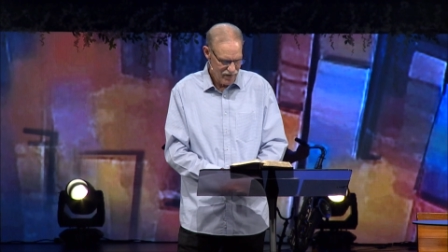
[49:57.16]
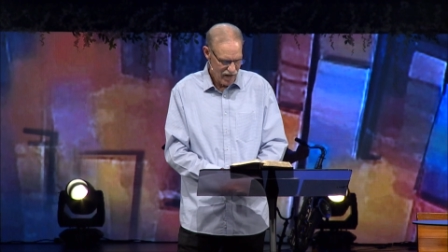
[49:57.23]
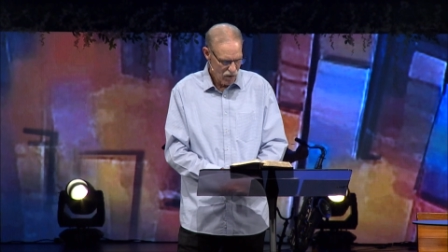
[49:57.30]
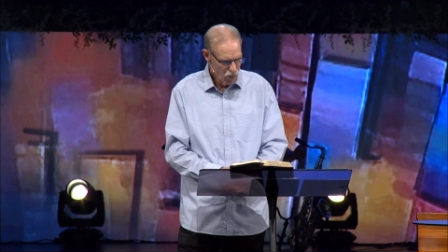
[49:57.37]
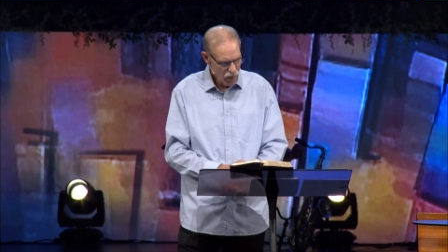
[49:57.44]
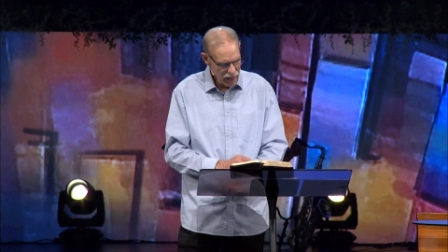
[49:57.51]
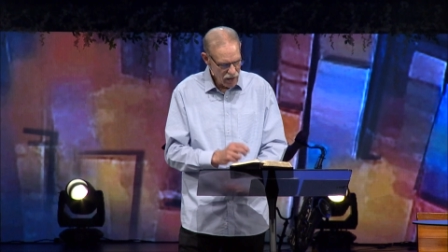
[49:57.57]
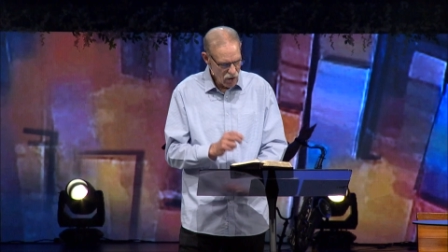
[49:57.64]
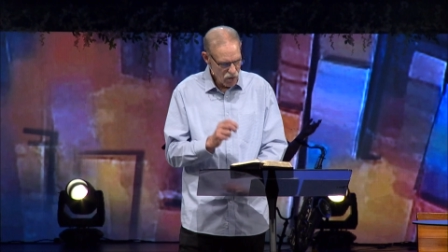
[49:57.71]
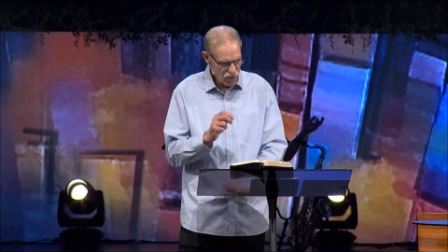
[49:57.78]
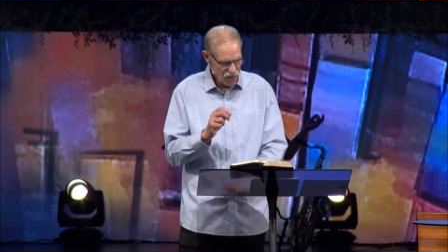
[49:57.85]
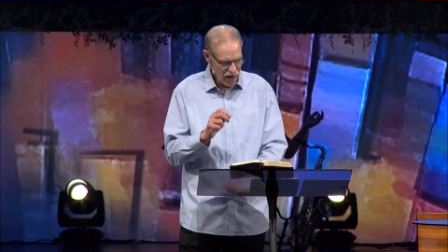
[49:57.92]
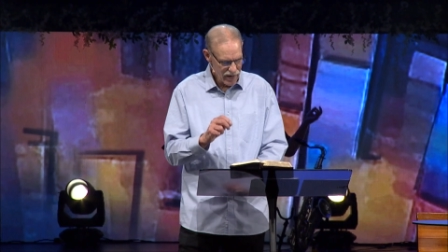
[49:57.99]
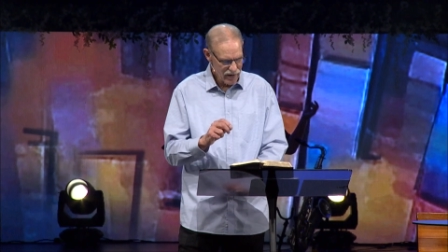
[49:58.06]
And we
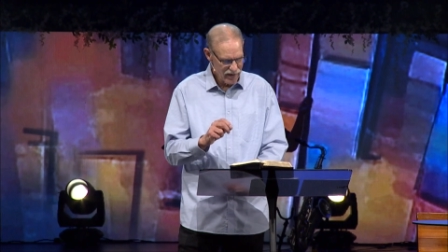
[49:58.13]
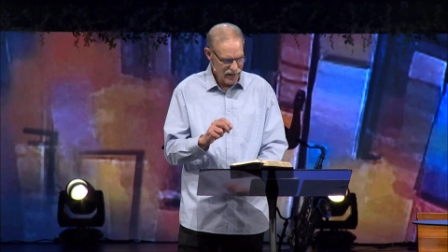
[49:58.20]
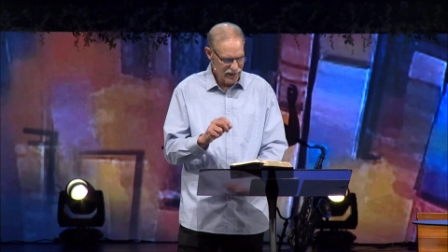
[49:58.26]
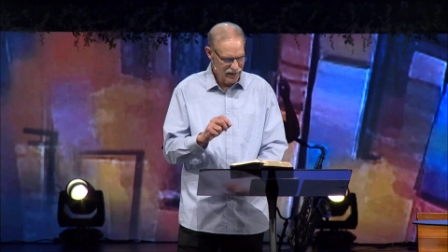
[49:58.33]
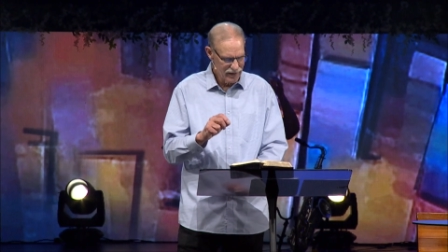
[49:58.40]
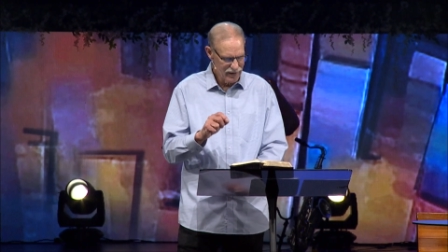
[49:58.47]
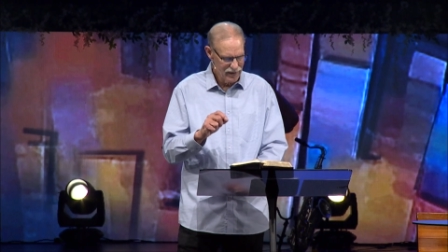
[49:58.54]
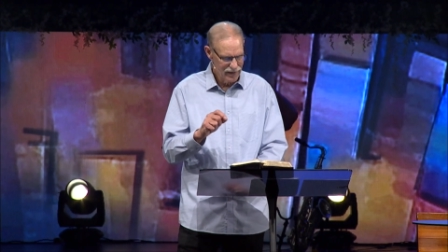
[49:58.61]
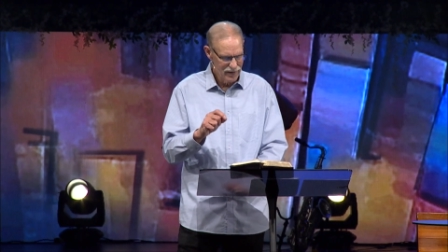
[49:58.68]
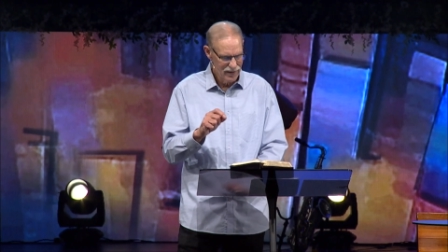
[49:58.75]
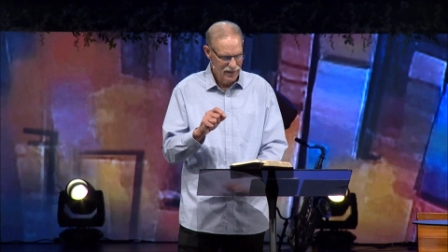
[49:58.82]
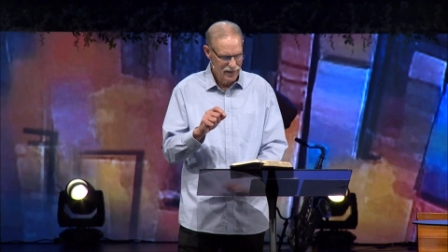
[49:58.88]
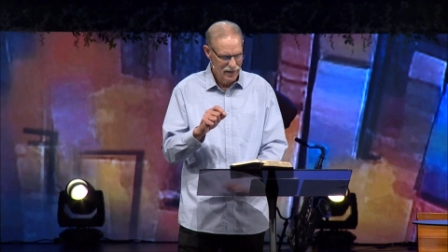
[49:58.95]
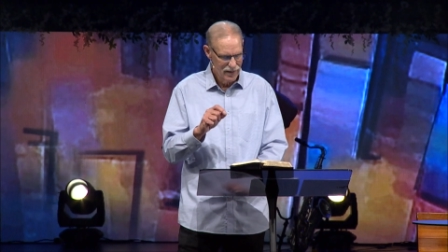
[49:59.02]
know, Father, that
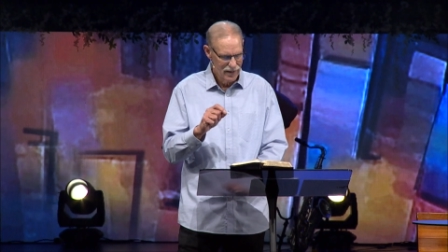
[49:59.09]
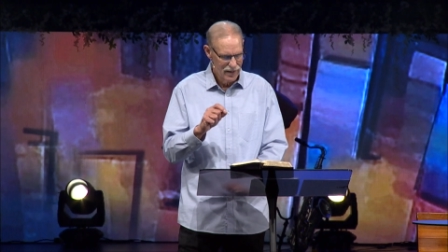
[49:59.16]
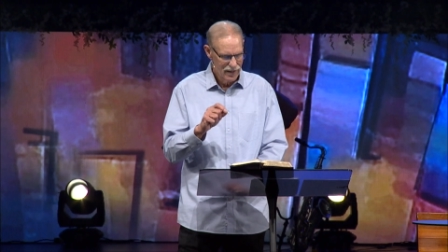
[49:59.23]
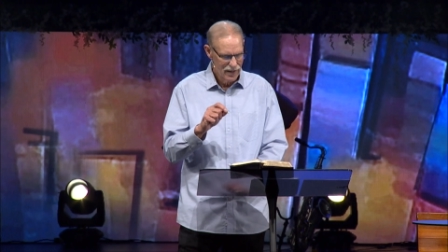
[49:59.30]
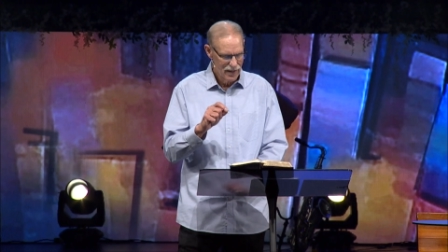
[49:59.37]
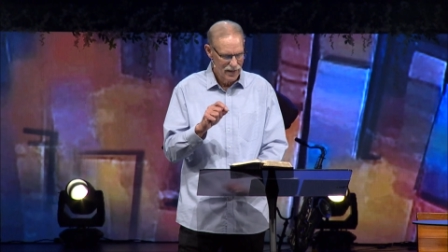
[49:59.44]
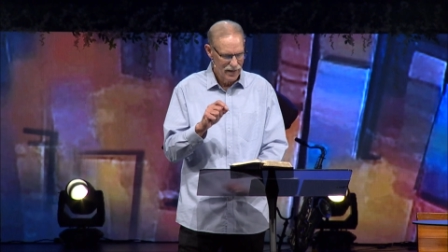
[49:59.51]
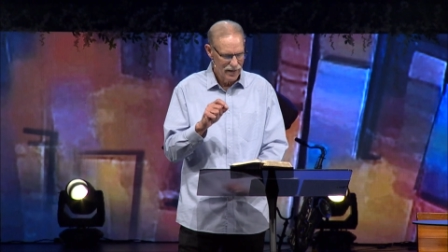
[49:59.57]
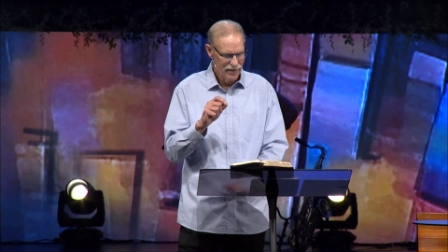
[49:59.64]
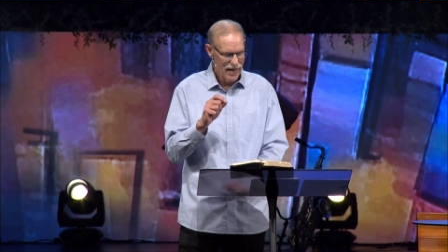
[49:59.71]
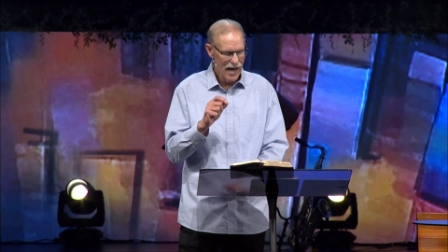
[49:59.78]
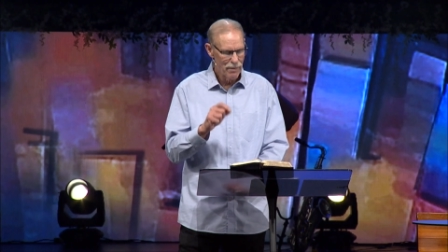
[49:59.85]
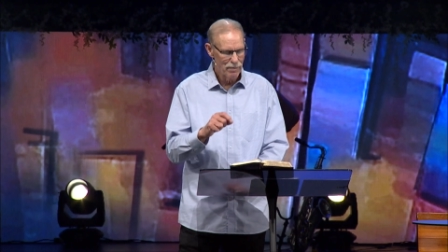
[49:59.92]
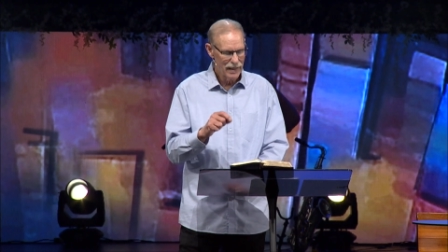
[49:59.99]

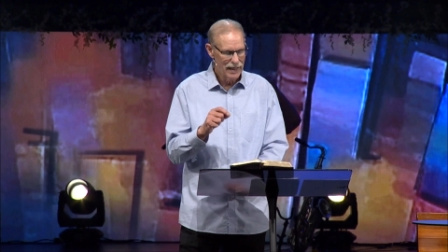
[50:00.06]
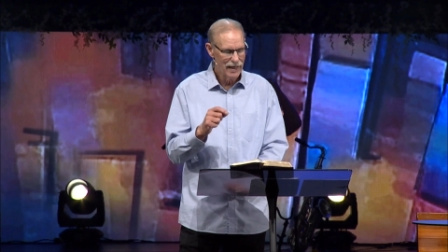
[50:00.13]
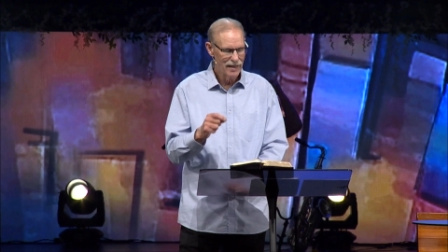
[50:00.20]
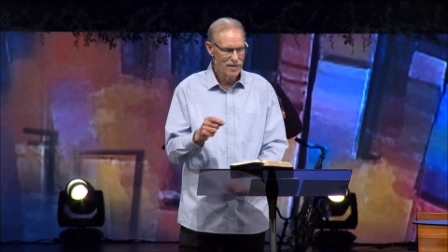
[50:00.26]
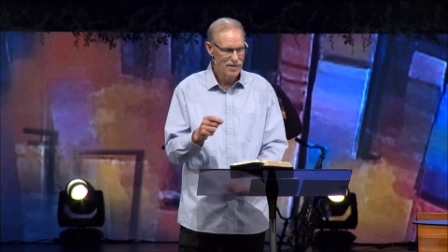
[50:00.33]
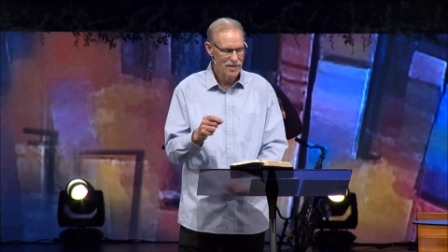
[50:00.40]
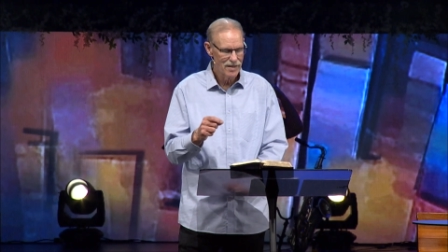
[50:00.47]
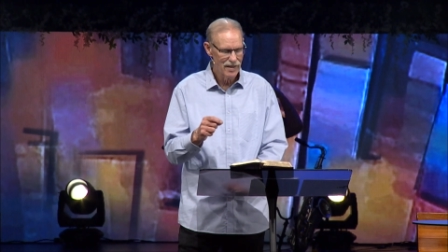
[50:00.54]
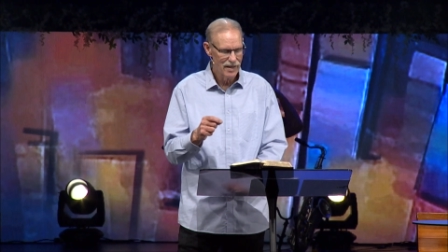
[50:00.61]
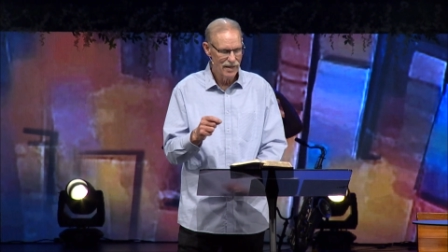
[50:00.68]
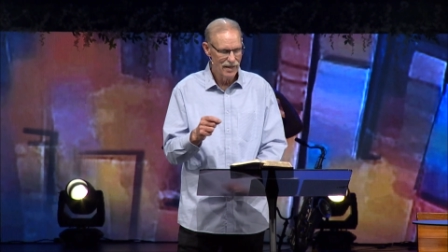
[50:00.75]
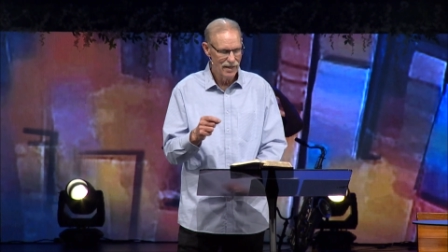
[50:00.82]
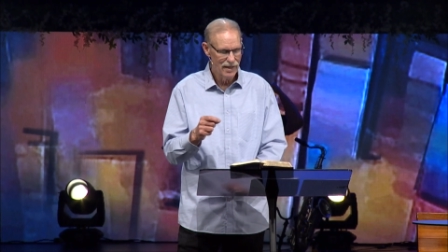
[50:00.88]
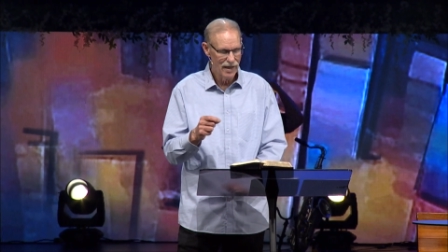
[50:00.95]
that begins
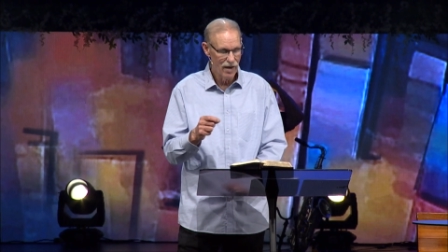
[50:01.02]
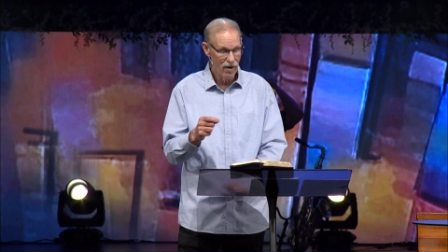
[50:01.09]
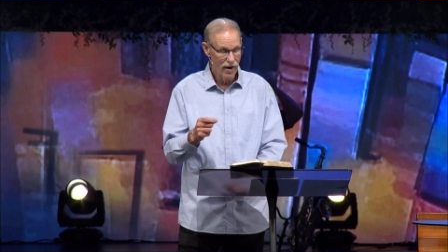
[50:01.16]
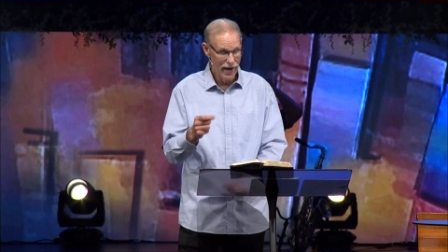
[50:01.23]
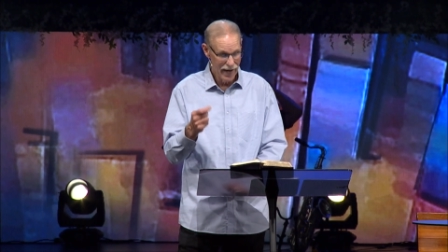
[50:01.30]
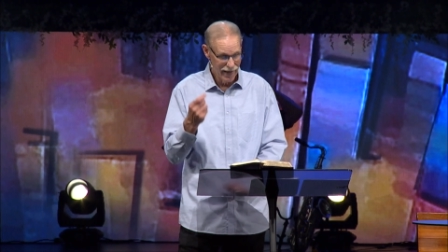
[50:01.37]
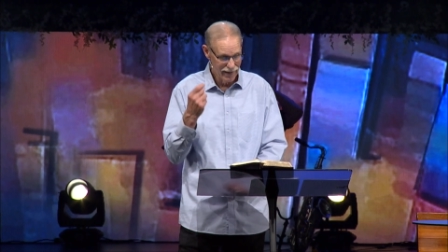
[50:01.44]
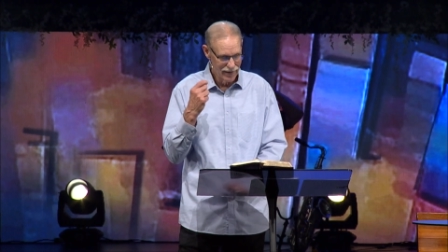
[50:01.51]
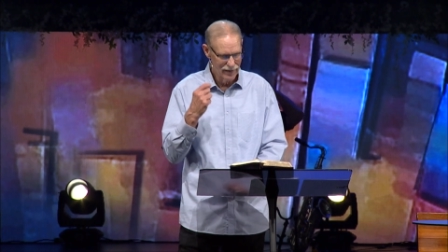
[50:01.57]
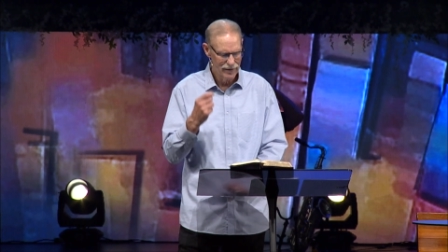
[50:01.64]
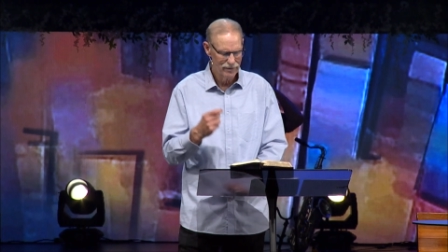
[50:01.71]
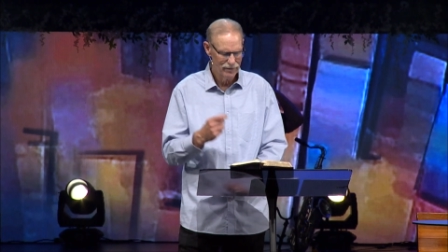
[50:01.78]
in our head,